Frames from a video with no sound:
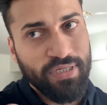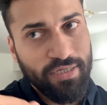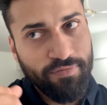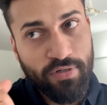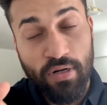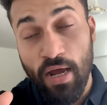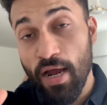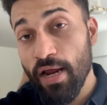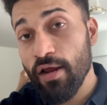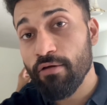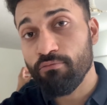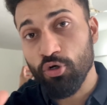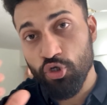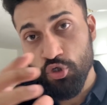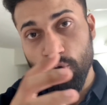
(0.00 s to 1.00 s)
Even I
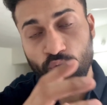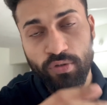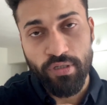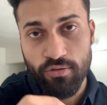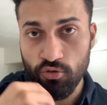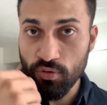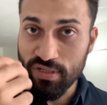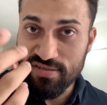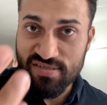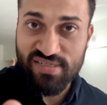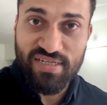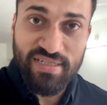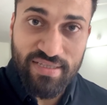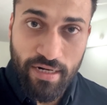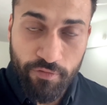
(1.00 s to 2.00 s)
have matured. You can
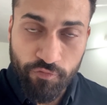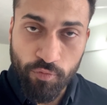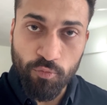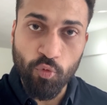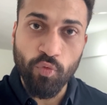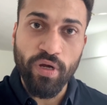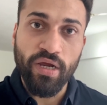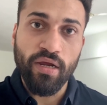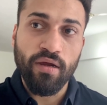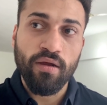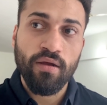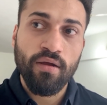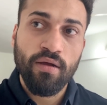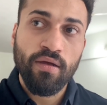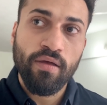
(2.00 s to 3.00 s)
see that from the
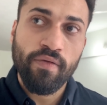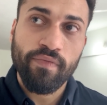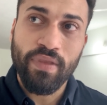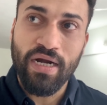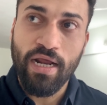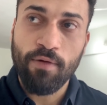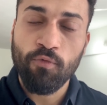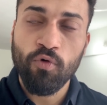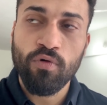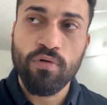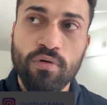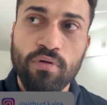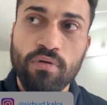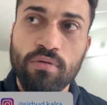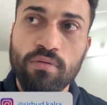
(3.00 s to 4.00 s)
way that I
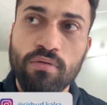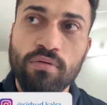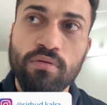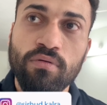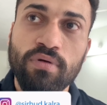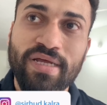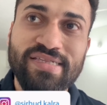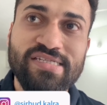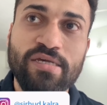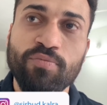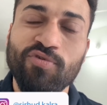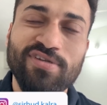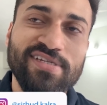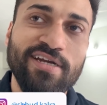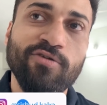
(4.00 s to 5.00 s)
would, let's say,
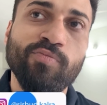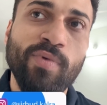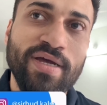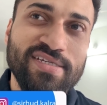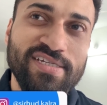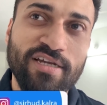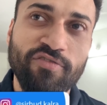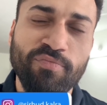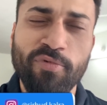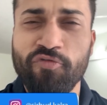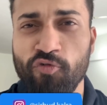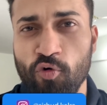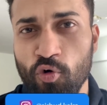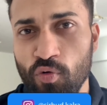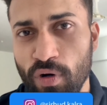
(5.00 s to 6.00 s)
present myself
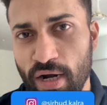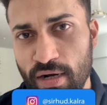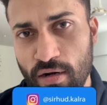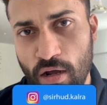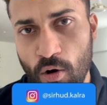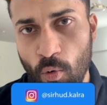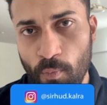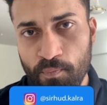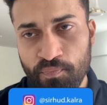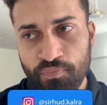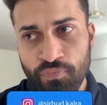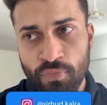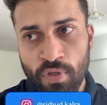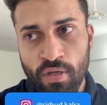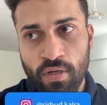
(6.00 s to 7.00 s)
before and now.
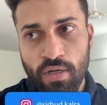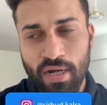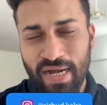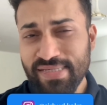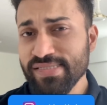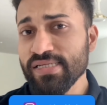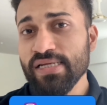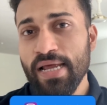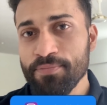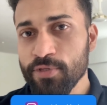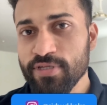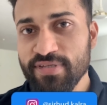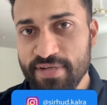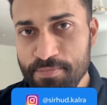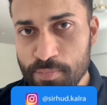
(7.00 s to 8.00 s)
I still am
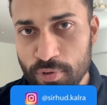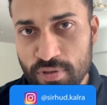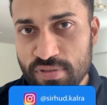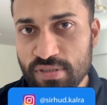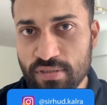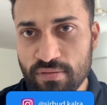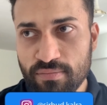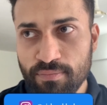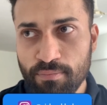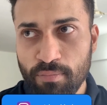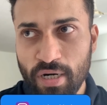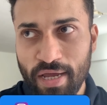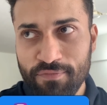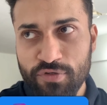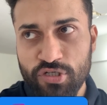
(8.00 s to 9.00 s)
the same person,
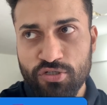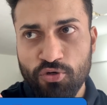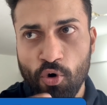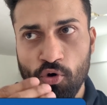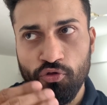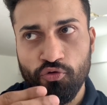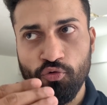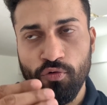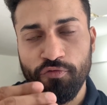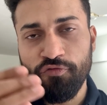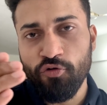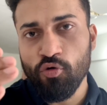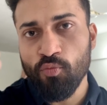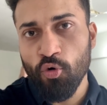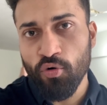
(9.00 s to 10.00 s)
but I've just gone through a
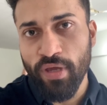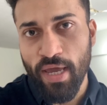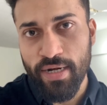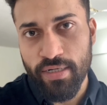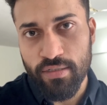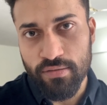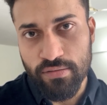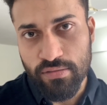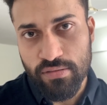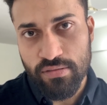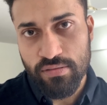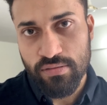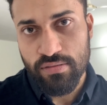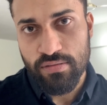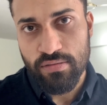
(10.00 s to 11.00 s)
few more characters.
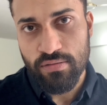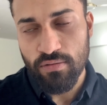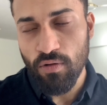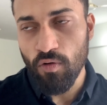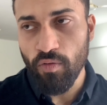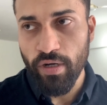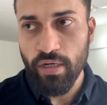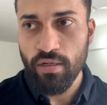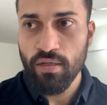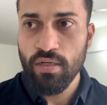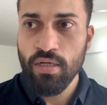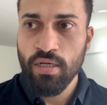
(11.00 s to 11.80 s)
All right.